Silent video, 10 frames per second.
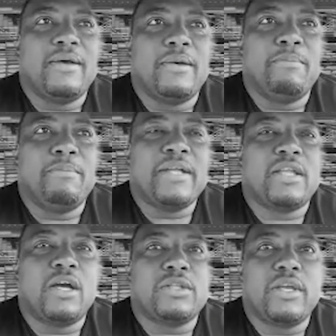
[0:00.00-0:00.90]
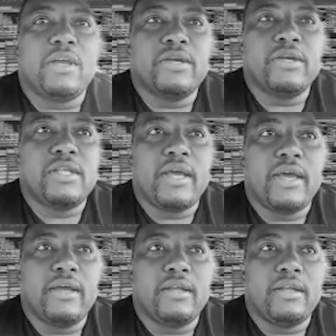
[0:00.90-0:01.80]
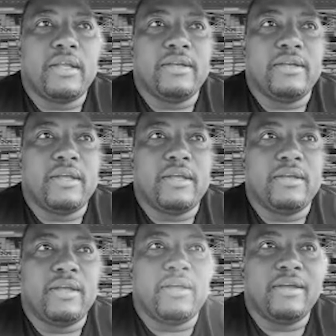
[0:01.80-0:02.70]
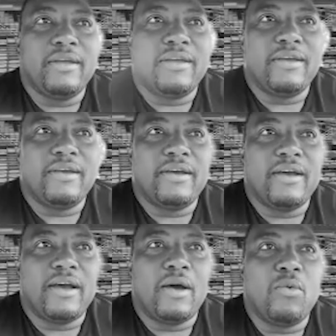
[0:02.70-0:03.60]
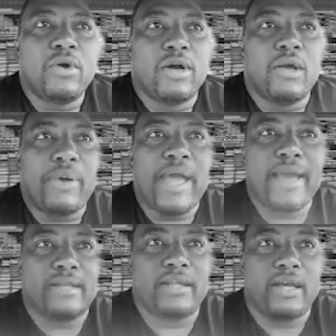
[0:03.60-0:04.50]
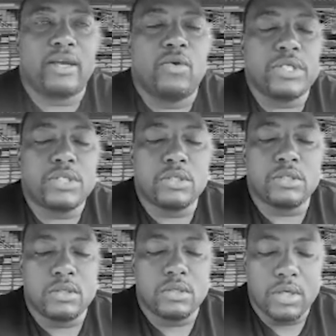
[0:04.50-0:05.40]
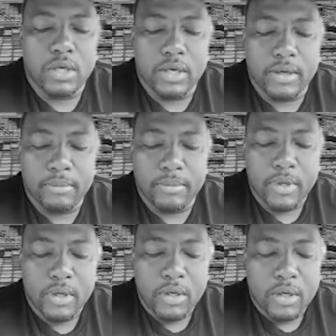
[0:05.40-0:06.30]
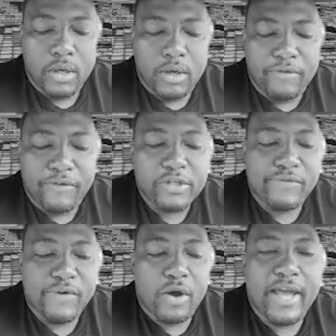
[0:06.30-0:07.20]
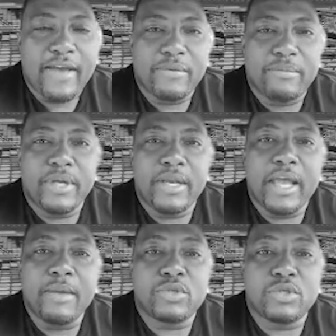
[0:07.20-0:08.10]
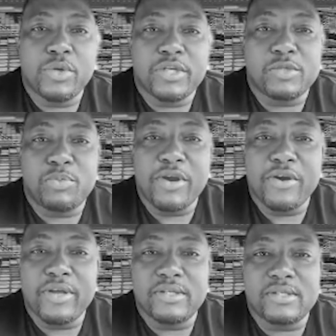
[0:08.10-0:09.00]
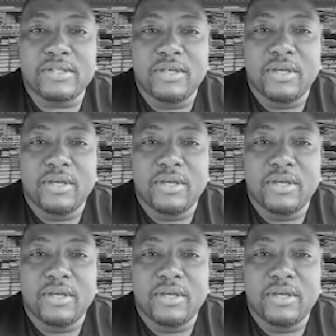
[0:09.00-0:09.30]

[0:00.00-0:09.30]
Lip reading: my thought there is that, and I want to unpack that question. First of all, having been able to experience